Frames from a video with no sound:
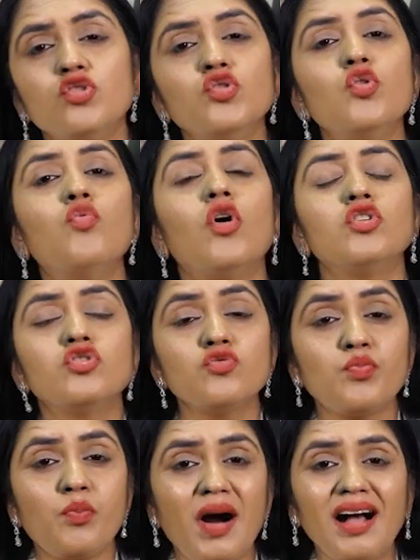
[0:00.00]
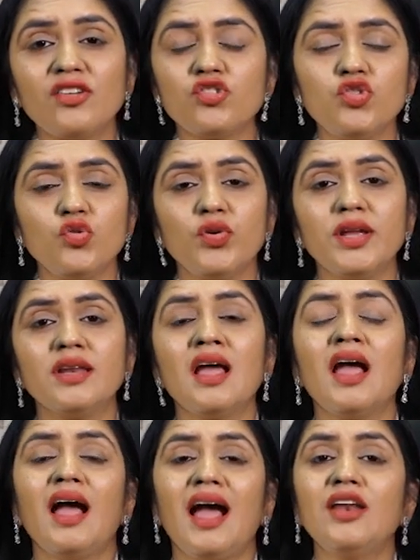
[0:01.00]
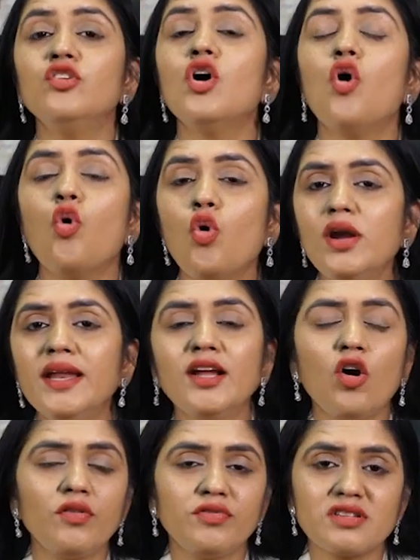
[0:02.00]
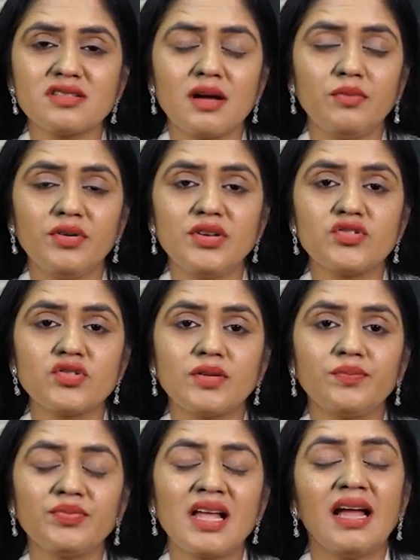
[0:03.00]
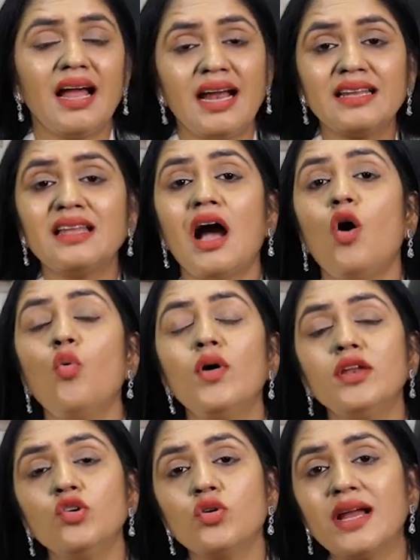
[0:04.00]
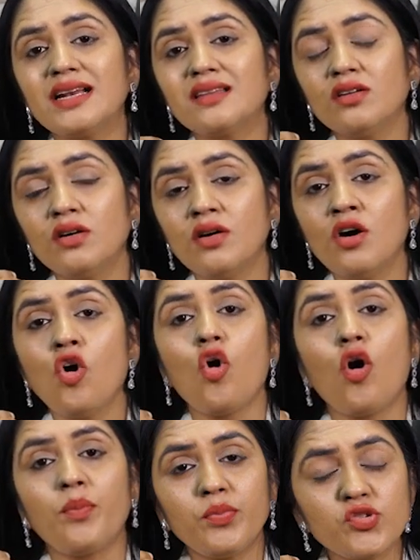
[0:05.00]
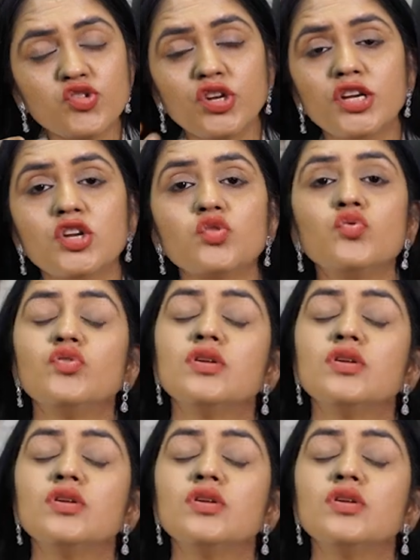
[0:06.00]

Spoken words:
you want to pass urine and you are holding on for some reason, and now when you get the opportunity to